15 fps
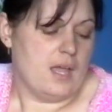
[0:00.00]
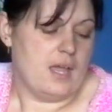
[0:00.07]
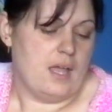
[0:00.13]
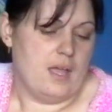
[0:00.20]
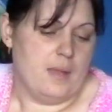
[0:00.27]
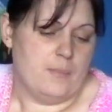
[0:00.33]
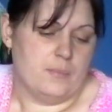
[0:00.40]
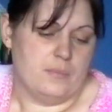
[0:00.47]

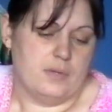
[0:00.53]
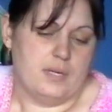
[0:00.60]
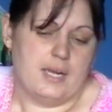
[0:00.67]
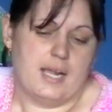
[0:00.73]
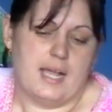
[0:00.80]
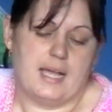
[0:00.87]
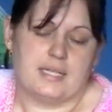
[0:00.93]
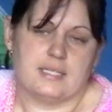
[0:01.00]
And
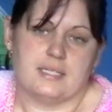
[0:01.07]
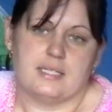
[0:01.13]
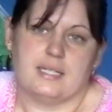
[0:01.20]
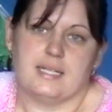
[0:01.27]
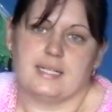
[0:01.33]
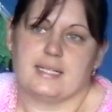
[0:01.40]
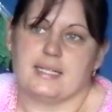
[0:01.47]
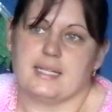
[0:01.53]

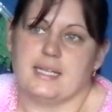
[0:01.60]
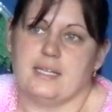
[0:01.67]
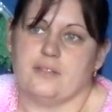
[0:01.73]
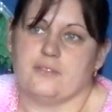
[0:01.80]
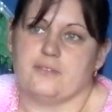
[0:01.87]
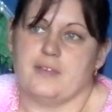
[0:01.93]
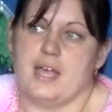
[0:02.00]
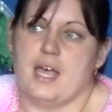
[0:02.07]
the little
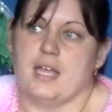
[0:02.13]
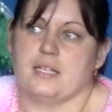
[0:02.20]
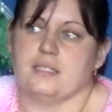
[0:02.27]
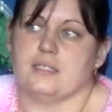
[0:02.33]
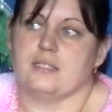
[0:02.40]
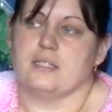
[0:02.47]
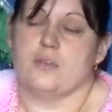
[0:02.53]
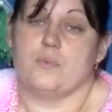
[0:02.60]
girl
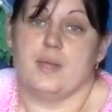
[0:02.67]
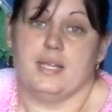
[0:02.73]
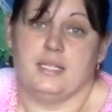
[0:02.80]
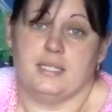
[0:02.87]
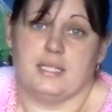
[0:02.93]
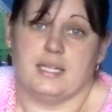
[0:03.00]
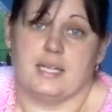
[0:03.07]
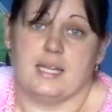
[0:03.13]
finds a
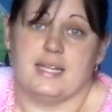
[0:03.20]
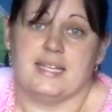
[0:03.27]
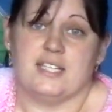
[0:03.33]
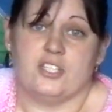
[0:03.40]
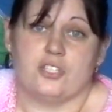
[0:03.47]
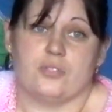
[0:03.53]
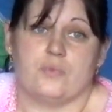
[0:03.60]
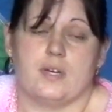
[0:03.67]
reindeer, an
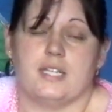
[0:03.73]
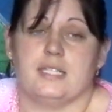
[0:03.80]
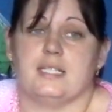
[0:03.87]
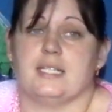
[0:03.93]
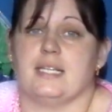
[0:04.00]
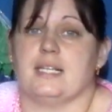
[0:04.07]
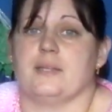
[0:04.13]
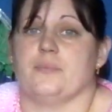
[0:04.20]
injured
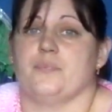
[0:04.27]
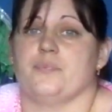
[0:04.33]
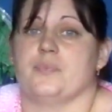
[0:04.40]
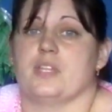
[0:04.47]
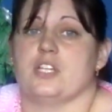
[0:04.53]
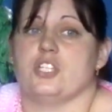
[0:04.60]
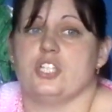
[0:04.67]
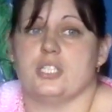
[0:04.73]
reindeer,
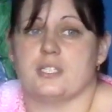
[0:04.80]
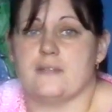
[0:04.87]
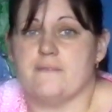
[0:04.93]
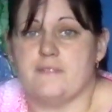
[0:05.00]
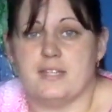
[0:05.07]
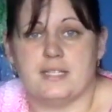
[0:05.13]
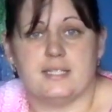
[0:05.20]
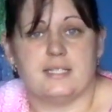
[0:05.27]
and she's
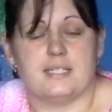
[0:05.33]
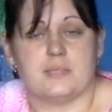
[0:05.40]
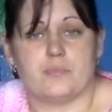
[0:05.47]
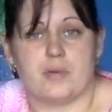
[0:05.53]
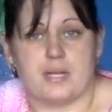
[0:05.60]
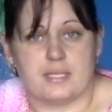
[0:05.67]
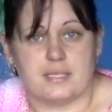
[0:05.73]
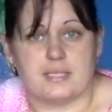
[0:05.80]
convinced it's
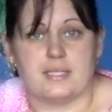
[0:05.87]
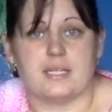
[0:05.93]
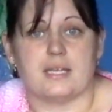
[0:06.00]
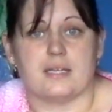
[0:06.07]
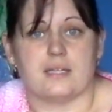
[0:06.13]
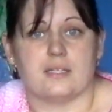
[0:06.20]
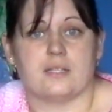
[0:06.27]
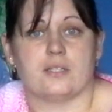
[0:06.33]

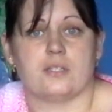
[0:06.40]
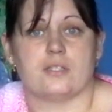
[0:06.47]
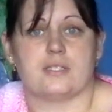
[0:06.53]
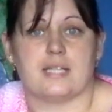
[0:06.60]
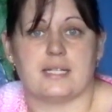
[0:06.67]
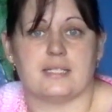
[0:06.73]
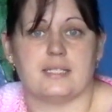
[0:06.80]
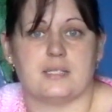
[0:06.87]
Prancer,
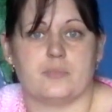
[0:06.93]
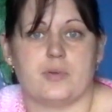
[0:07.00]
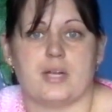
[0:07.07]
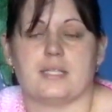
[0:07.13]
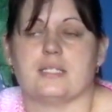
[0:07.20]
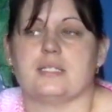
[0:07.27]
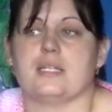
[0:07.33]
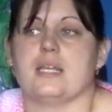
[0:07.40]
Santa's
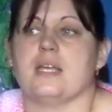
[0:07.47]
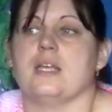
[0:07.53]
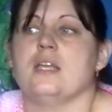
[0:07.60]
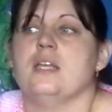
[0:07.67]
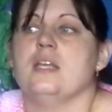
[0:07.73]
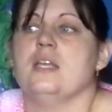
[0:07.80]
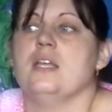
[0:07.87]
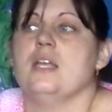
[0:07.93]
Prancer,
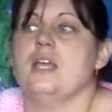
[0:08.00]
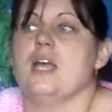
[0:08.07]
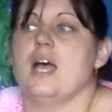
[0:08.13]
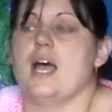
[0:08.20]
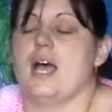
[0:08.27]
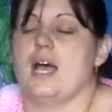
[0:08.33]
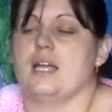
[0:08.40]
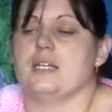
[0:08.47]

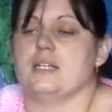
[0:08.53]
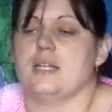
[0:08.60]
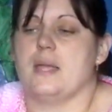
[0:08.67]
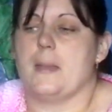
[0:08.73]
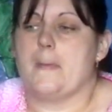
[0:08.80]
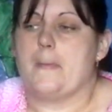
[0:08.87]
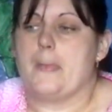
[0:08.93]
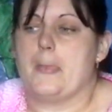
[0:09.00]

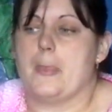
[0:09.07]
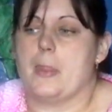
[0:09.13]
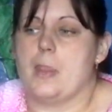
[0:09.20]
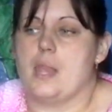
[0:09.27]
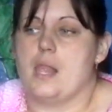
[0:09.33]
and